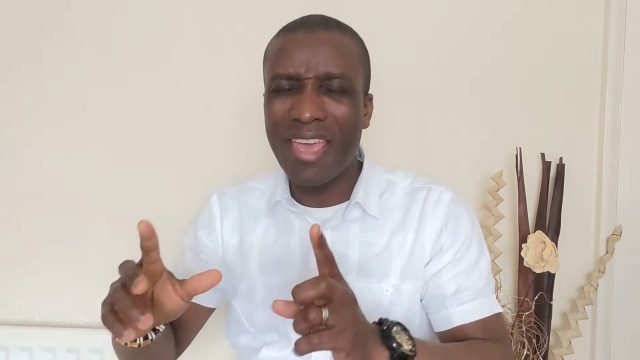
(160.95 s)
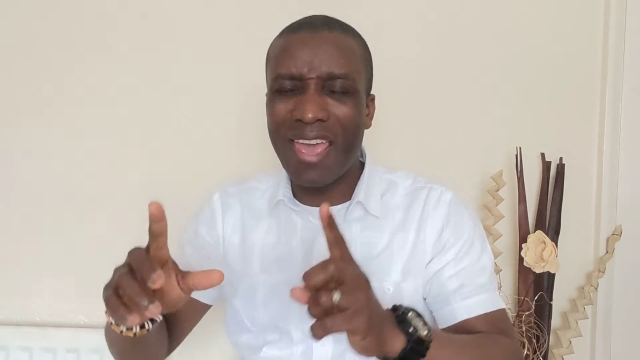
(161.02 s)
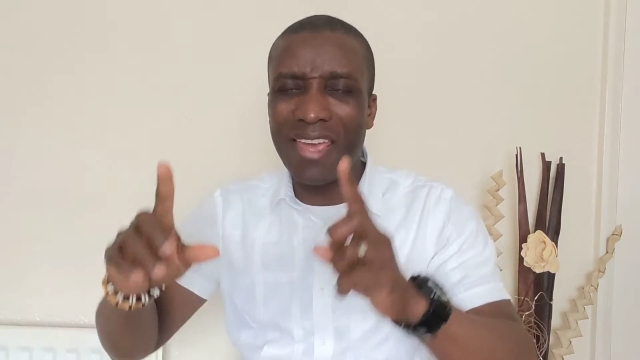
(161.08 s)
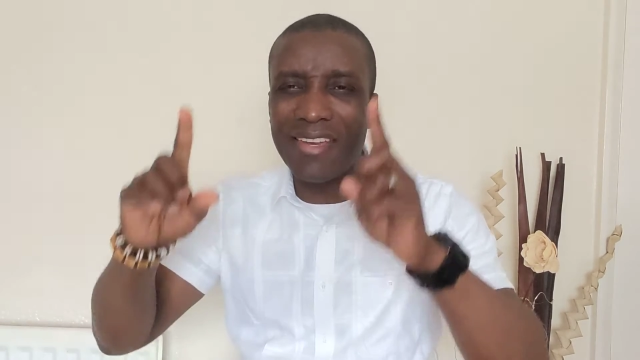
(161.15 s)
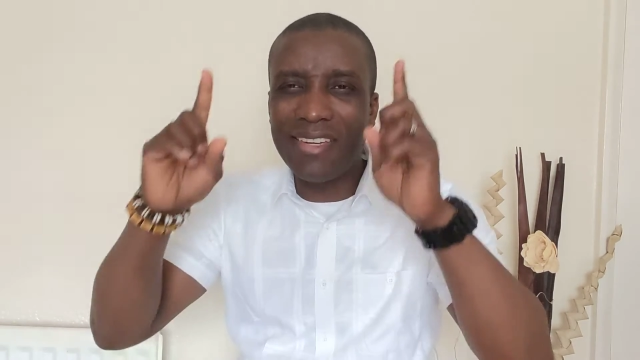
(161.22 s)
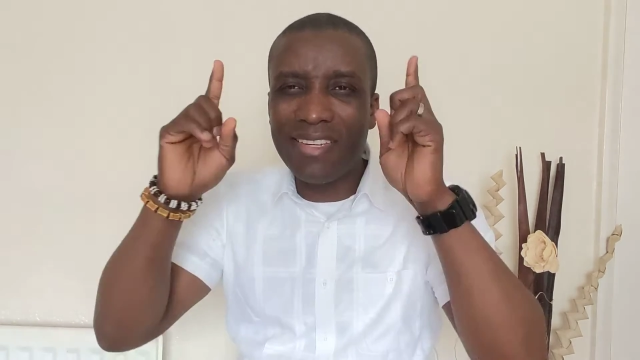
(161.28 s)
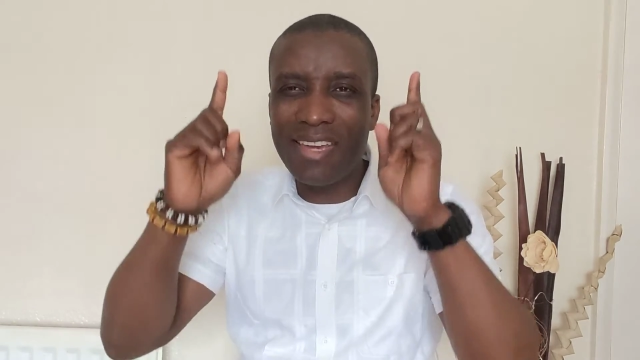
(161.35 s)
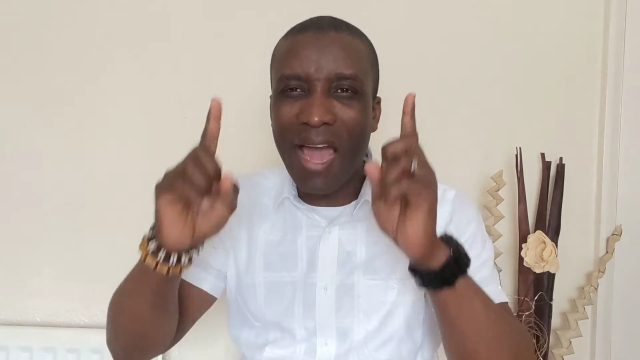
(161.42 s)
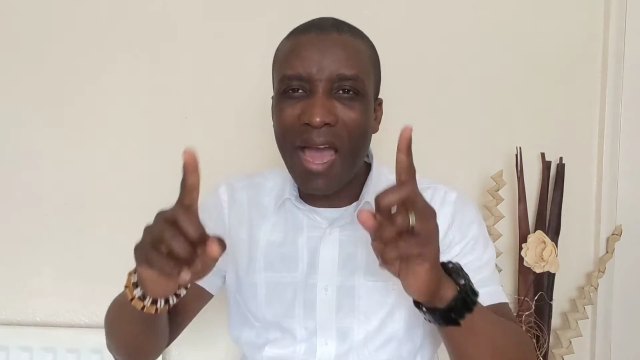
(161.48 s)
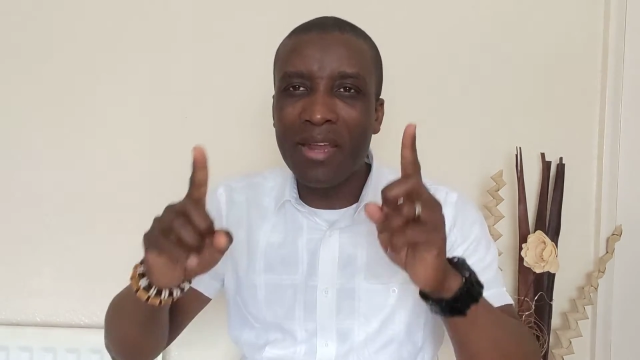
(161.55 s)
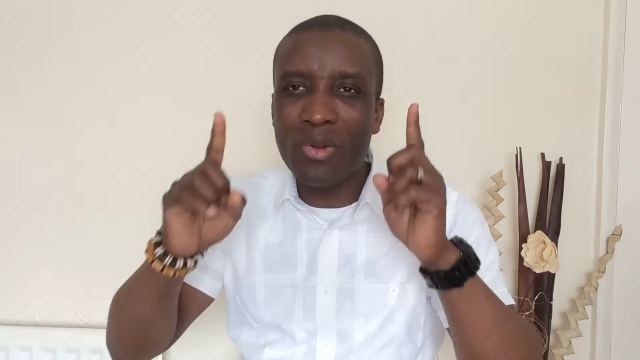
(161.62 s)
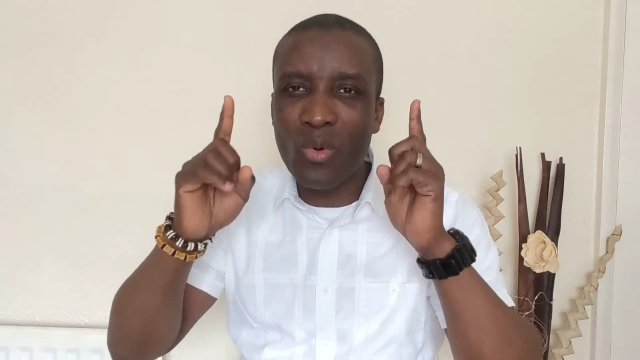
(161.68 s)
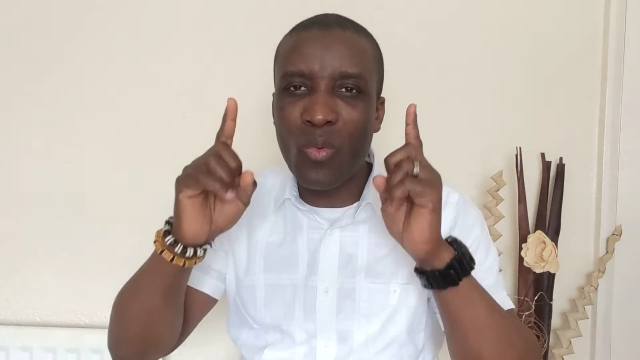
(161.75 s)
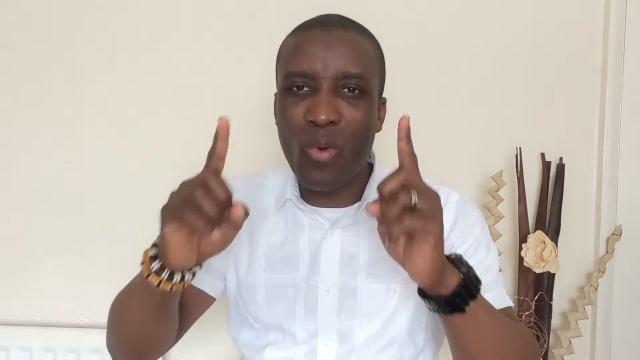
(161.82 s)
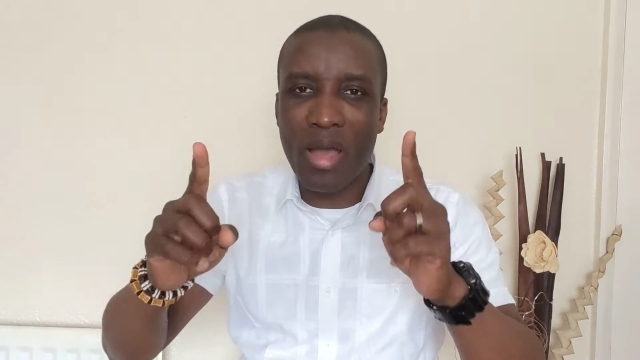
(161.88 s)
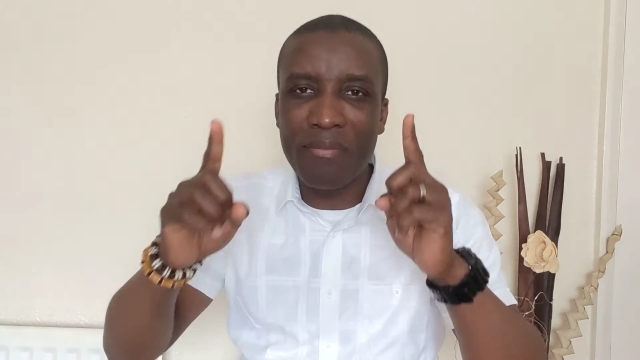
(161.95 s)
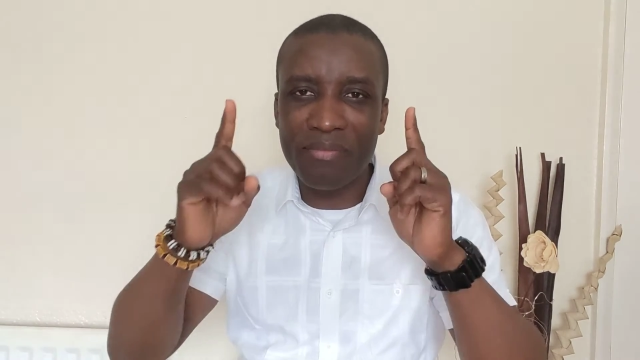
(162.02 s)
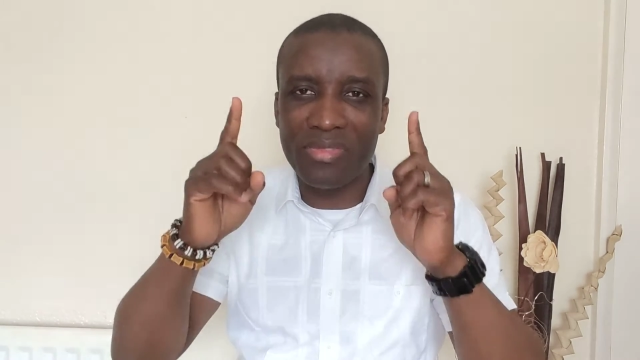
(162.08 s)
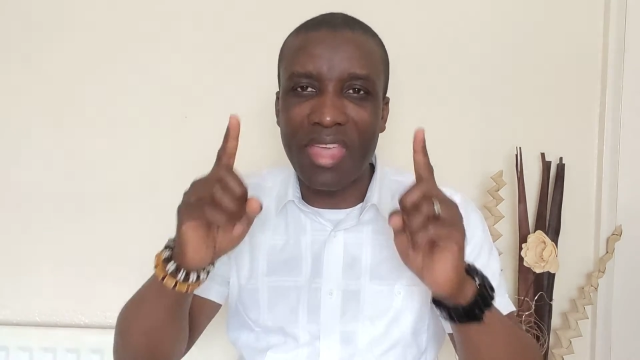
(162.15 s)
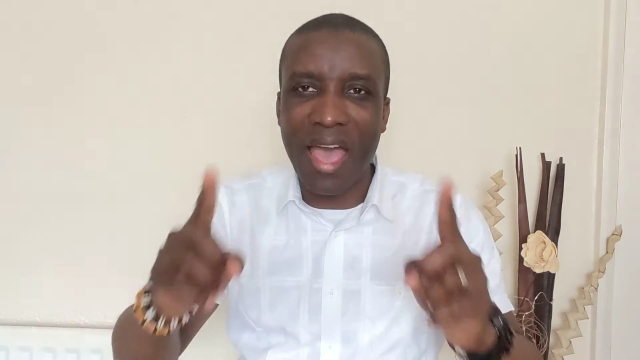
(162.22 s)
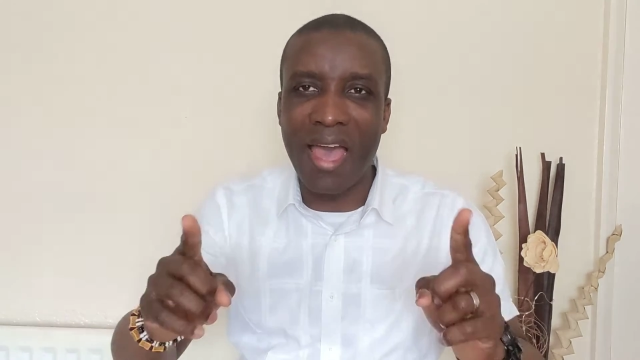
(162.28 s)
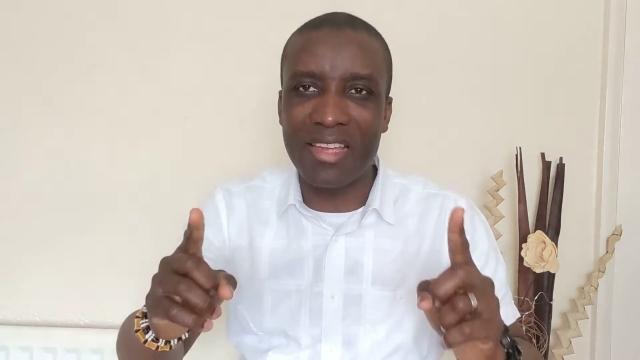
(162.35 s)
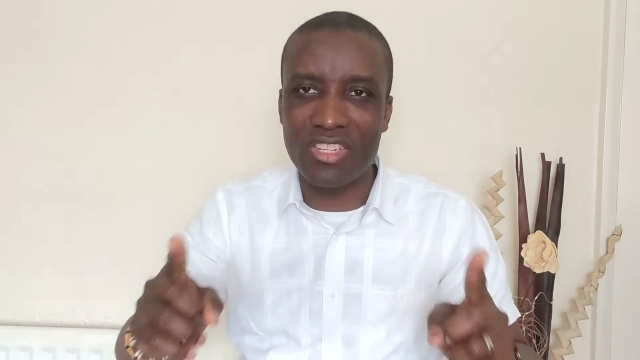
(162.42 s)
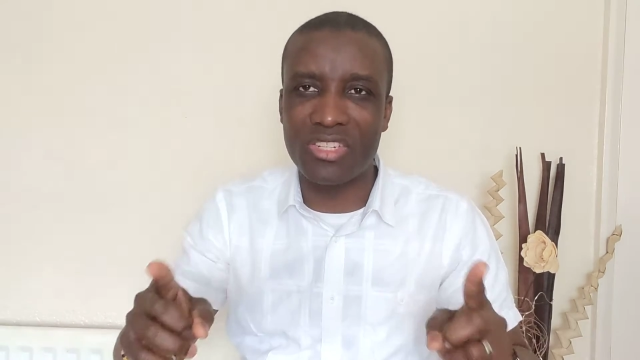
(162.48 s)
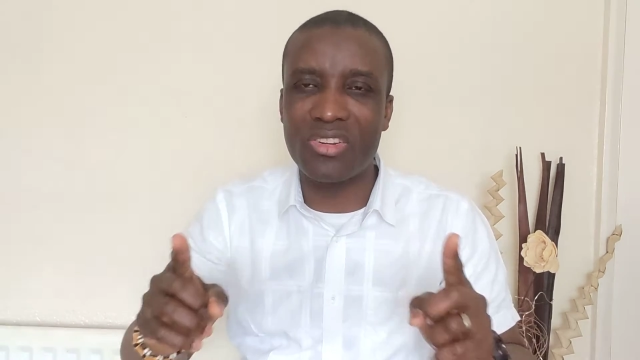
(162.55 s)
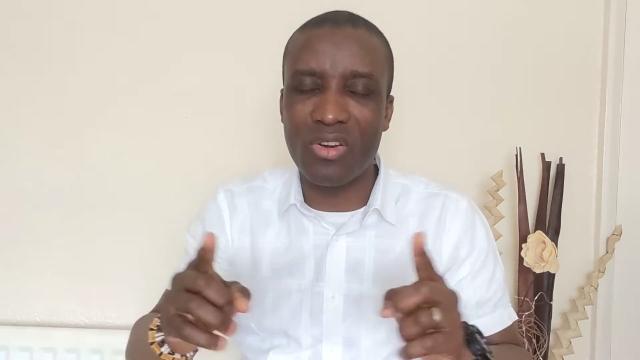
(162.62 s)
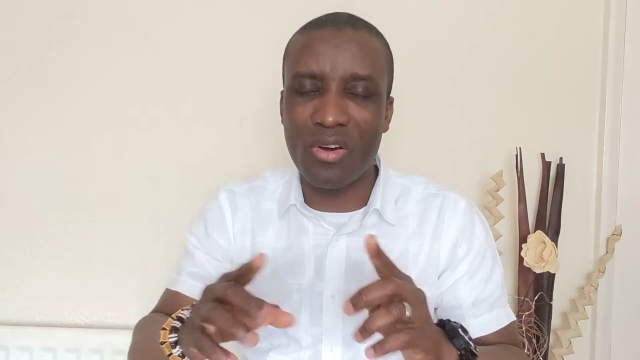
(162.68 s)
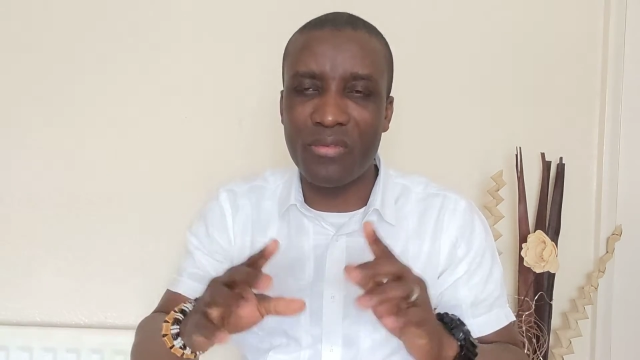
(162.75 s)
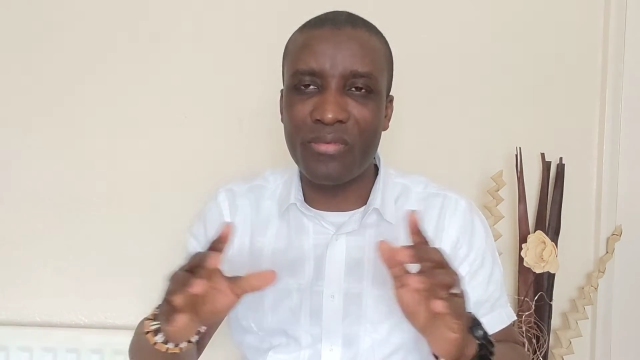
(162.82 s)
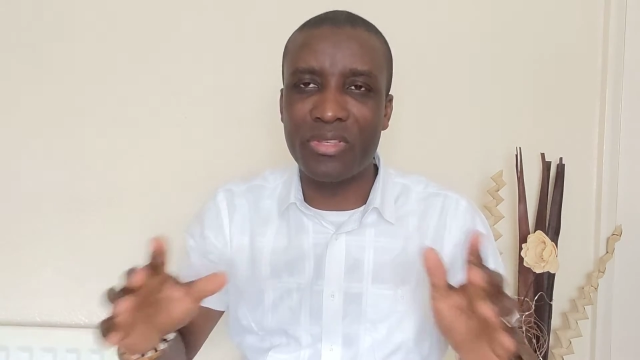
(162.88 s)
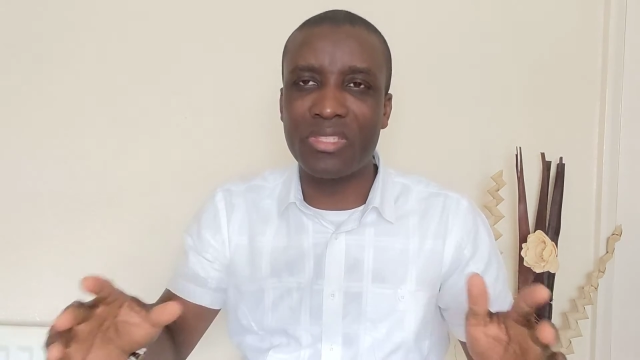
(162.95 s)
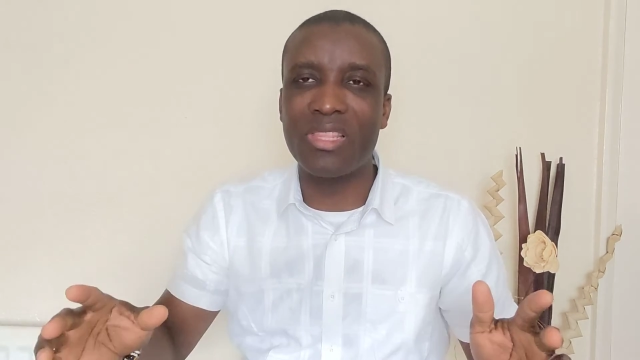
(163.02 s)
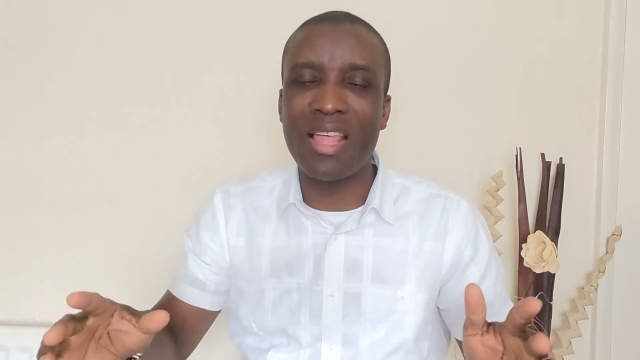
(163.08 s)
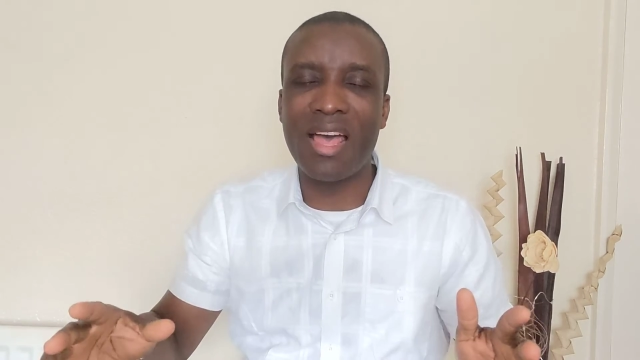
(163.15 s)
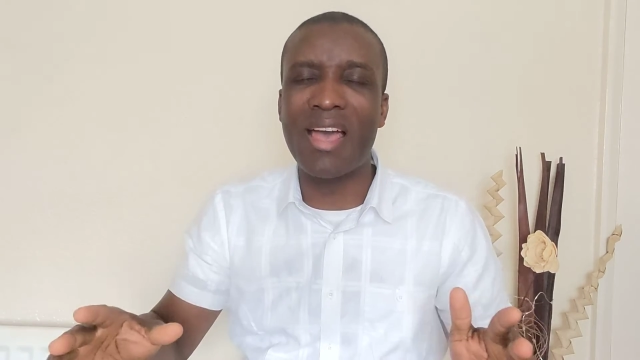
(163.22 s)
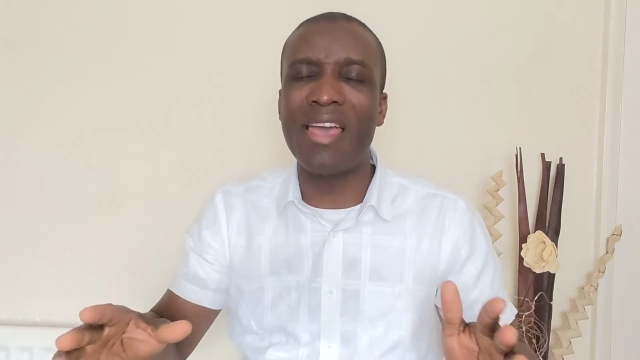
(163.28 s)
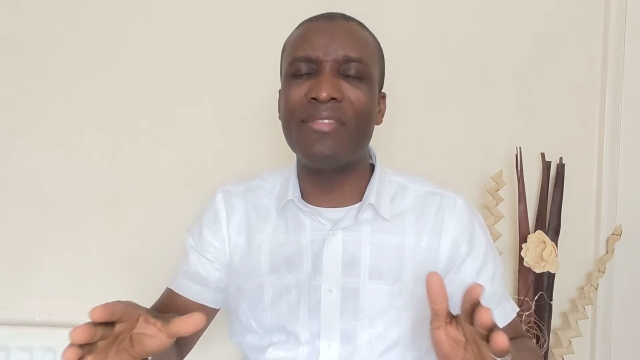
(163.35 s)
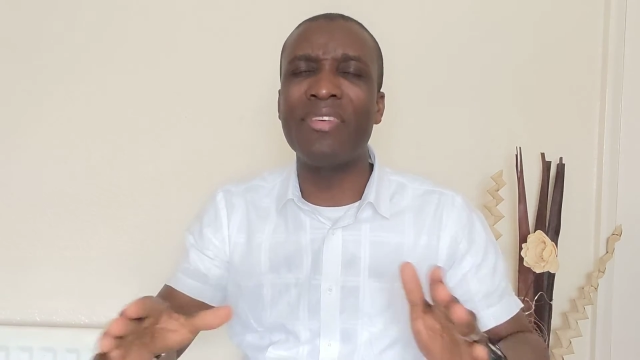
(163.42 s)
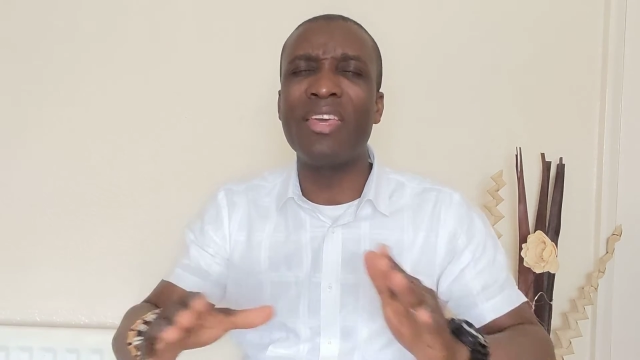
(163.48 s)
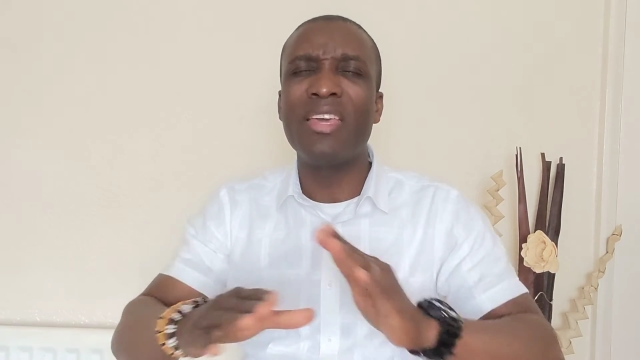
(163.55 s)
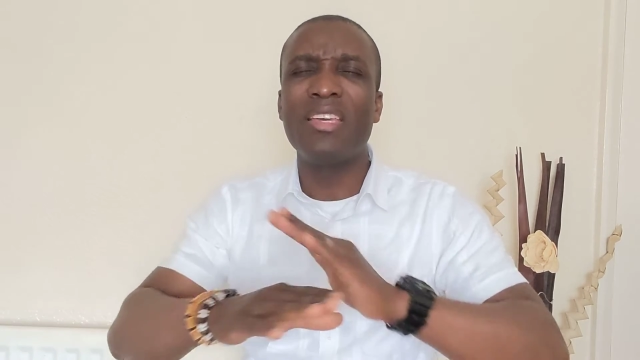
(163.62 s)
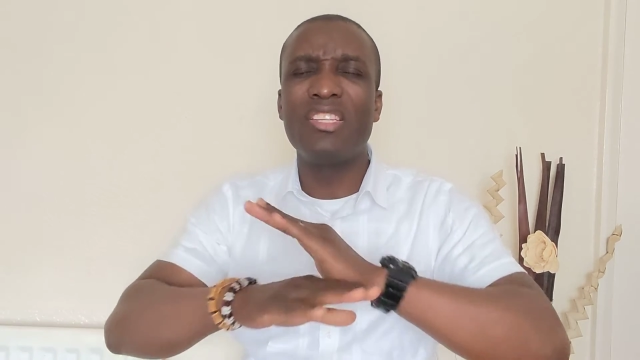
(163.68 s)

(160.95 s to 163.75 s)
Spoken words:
and that one touch of his life